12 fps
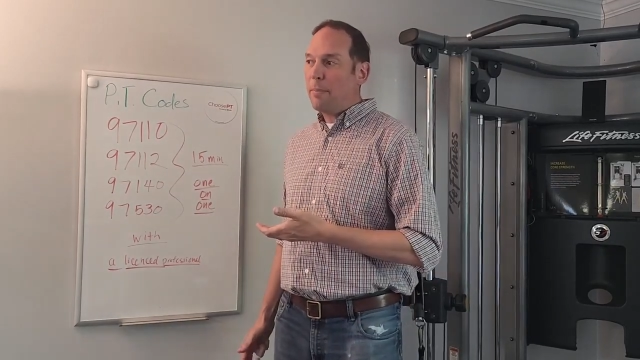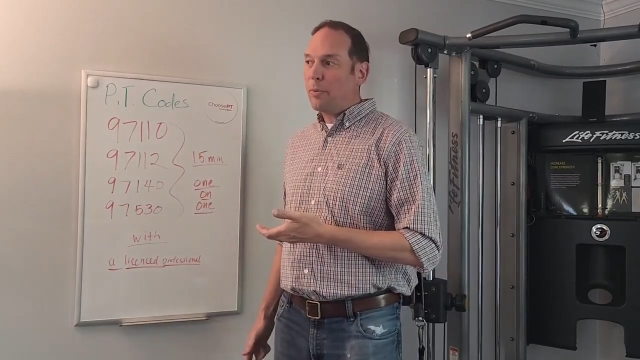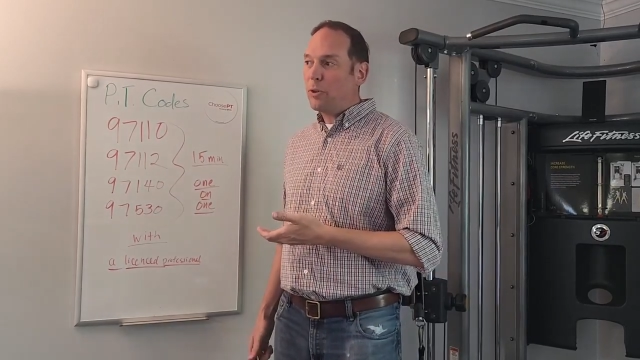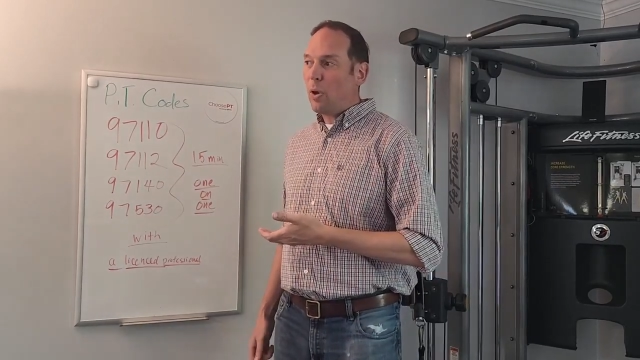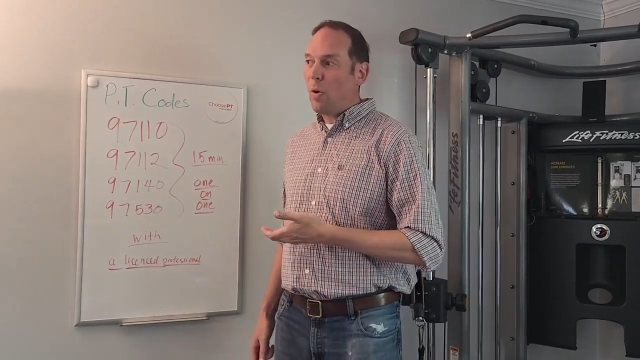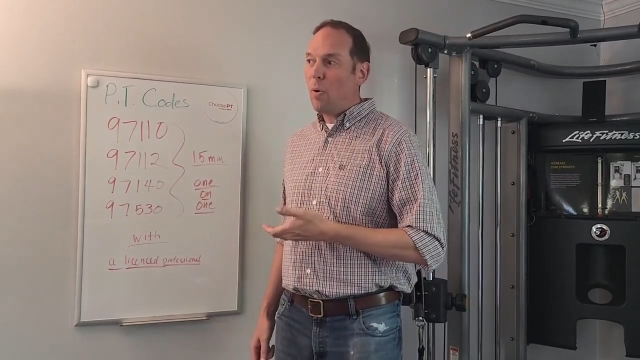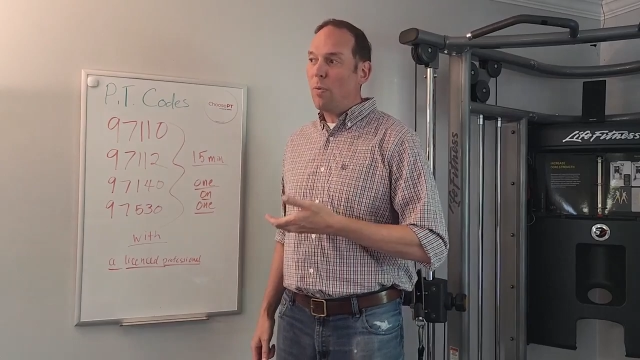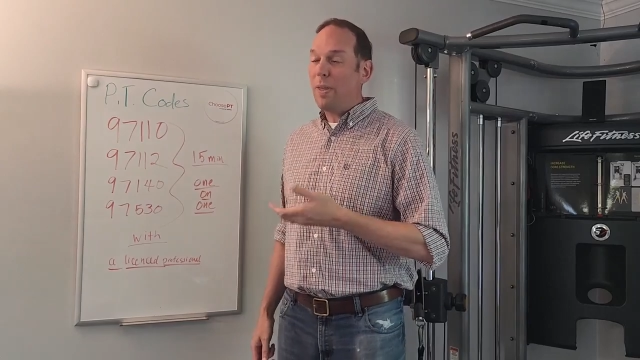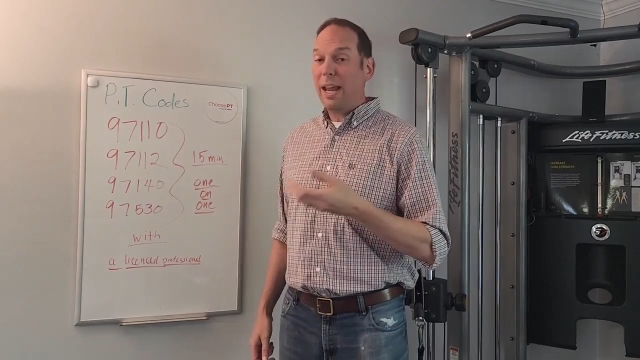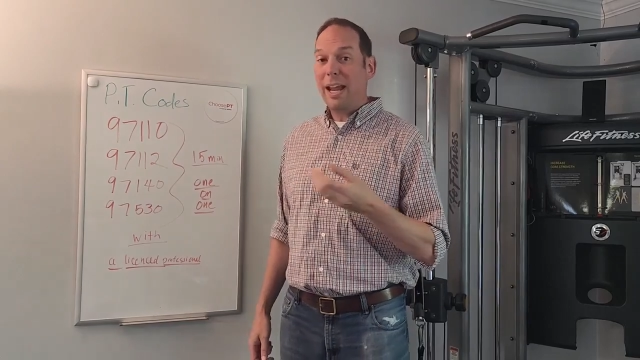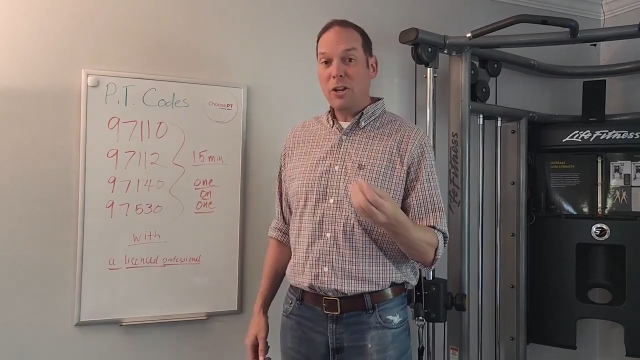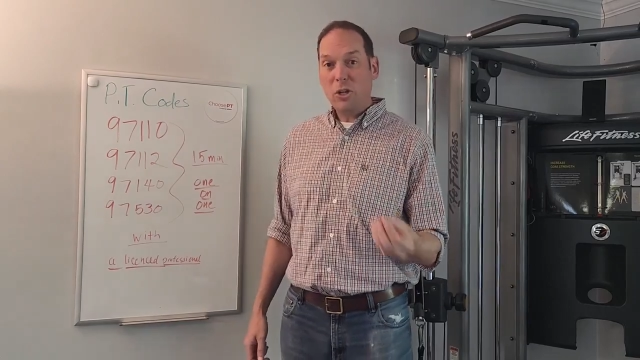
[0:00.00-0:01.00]
So
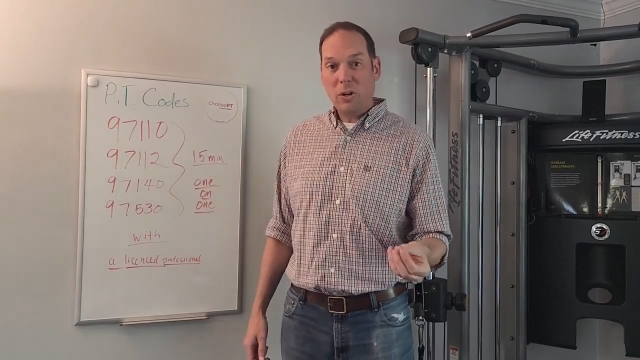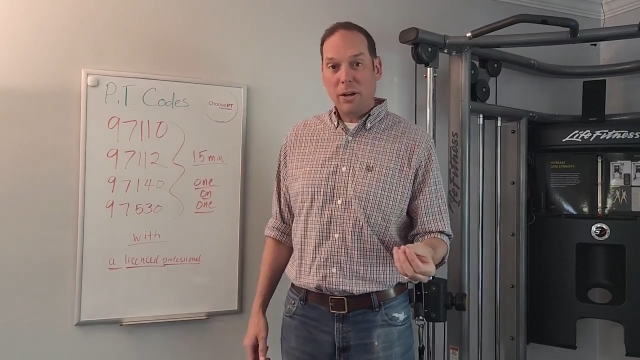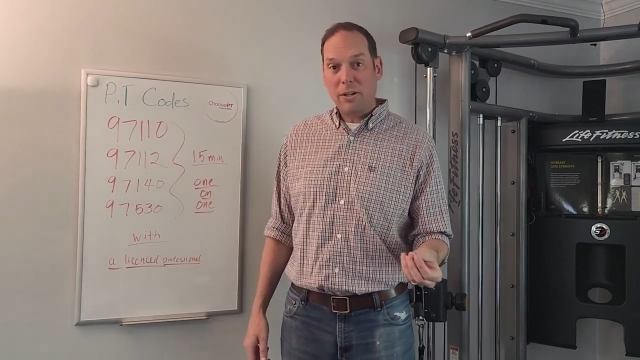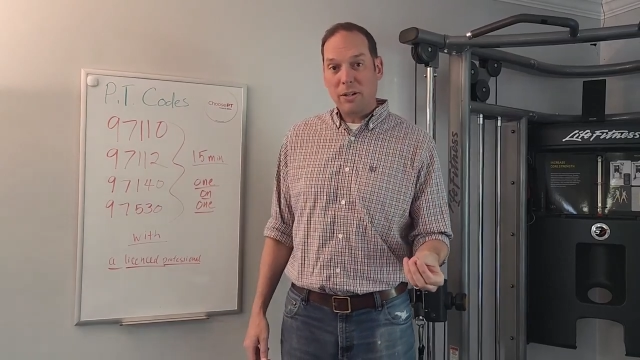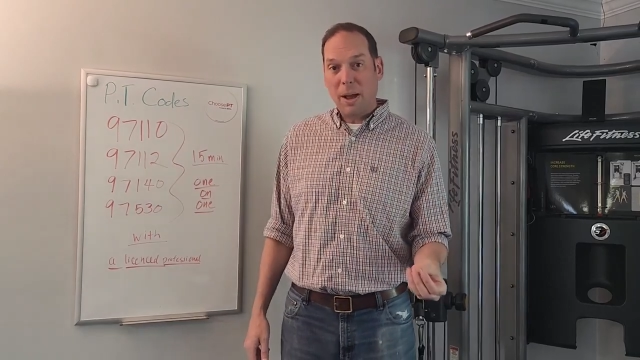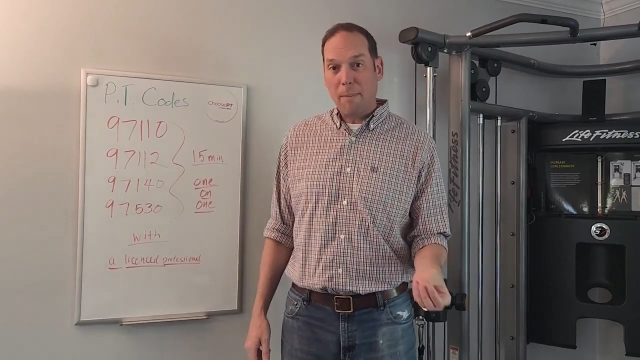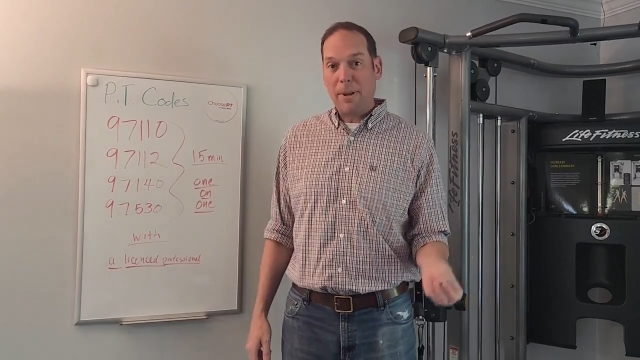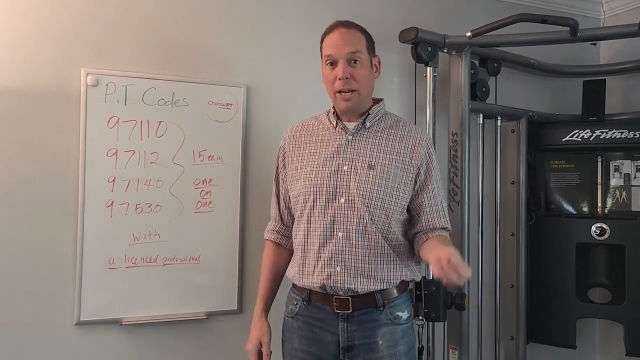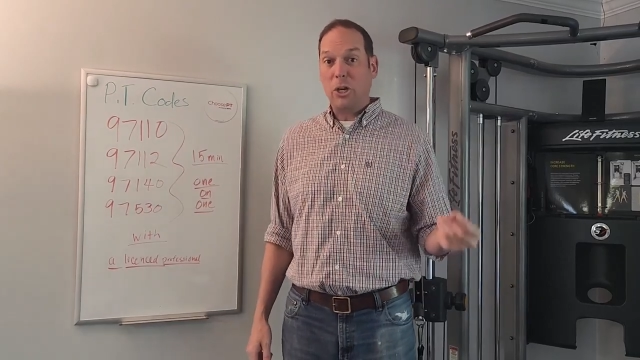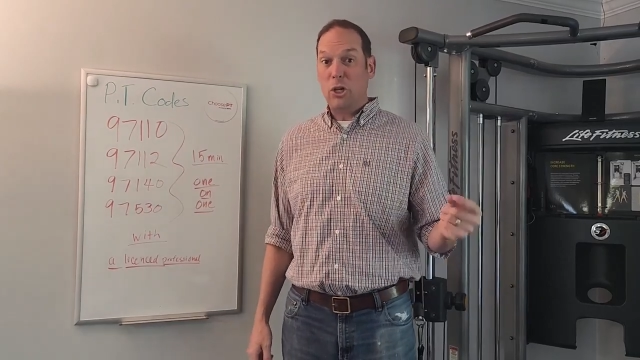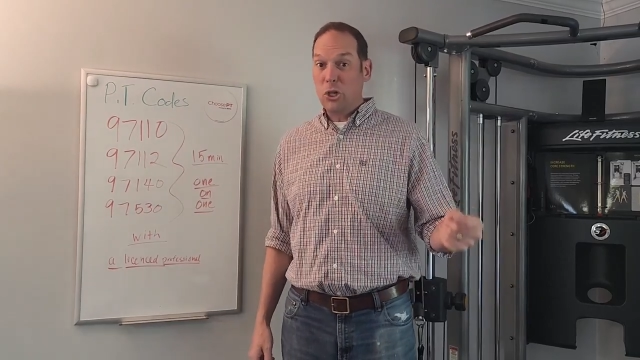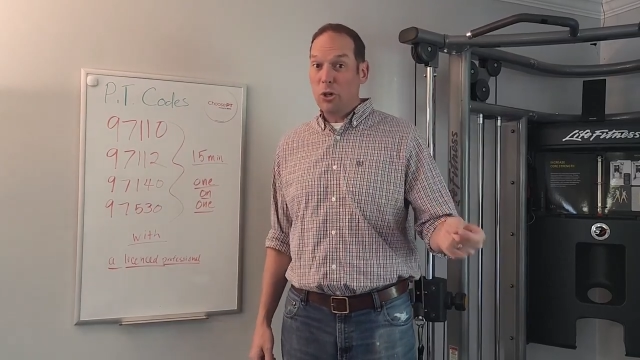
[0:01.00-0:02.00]
the insurance
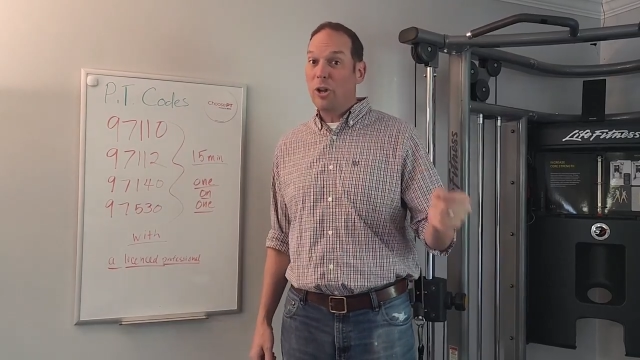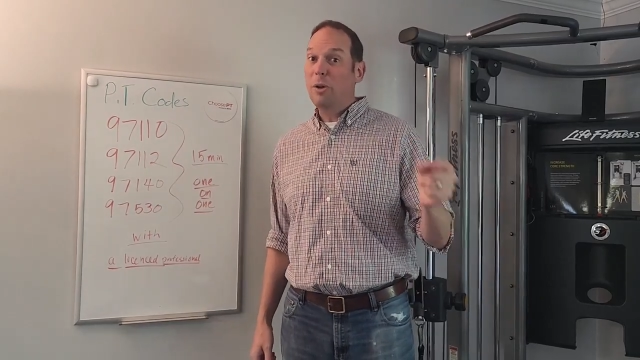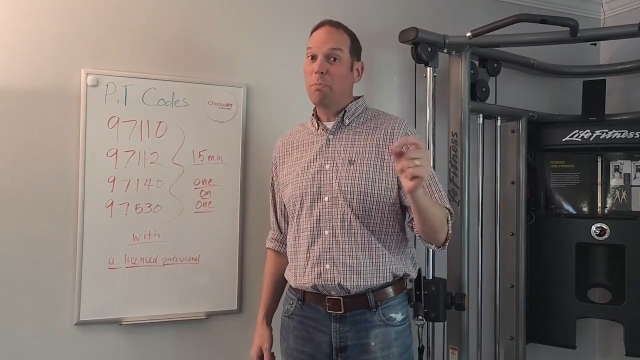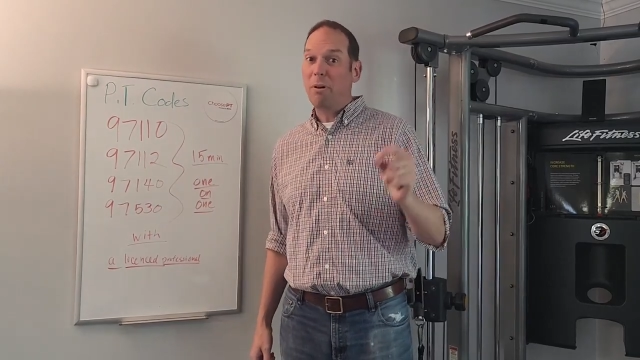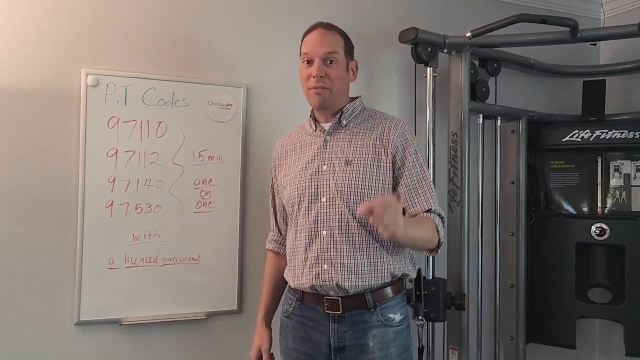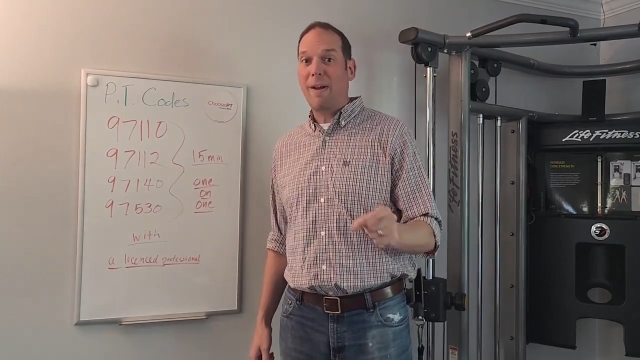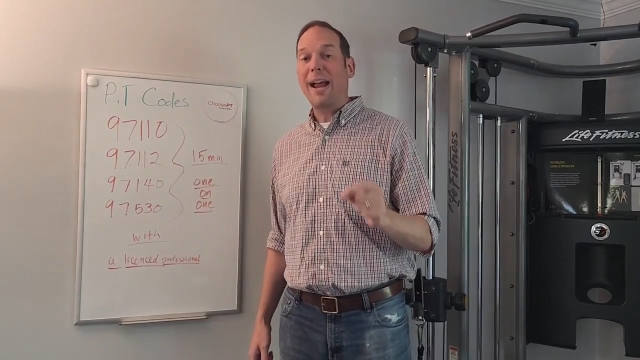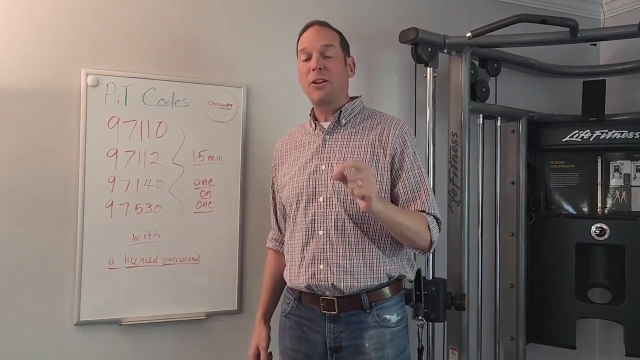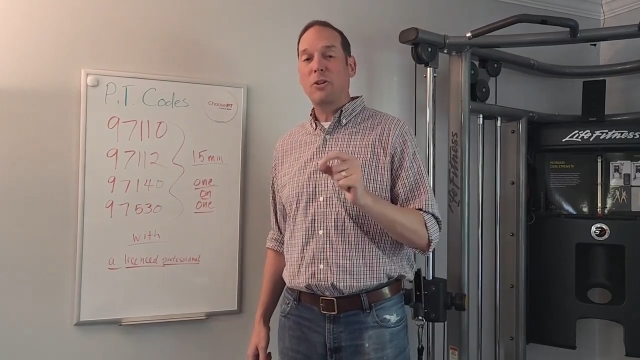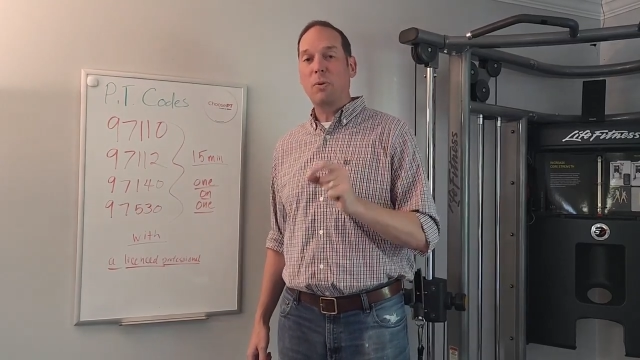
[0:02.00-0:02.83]
company should provide